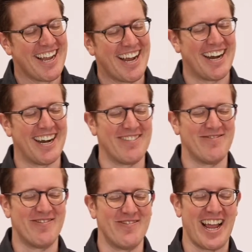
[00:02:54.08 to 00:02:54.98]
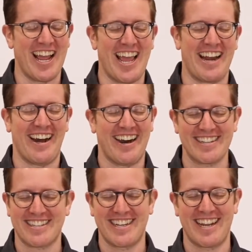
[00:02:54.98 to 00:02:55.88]
And
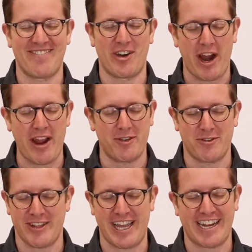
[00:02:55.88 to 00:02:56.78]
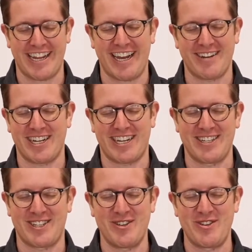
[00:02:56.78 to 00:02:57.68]
honestly, I'm grateful for that, God,
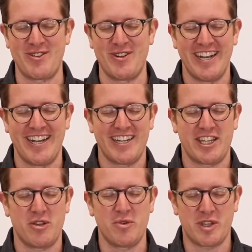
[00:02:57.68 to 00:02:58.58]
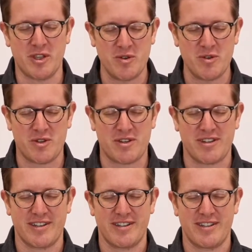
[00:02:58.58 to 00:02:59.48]
because you
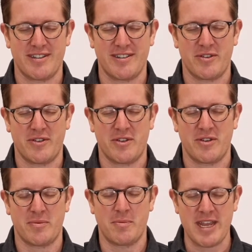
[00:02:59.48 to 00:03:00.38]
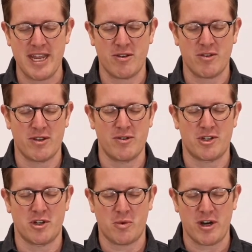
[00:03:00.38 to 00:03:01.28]
use me, you use
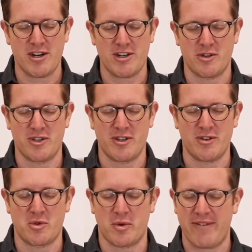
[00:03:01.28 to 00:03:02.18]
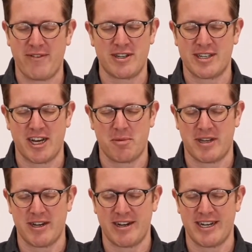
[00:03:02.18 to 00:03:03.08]
your words, you use whatever is set up
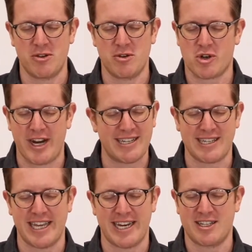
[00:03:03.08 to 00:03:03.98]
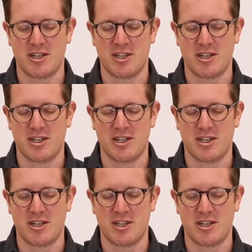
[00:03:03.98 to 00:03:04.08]
here, and you translate it to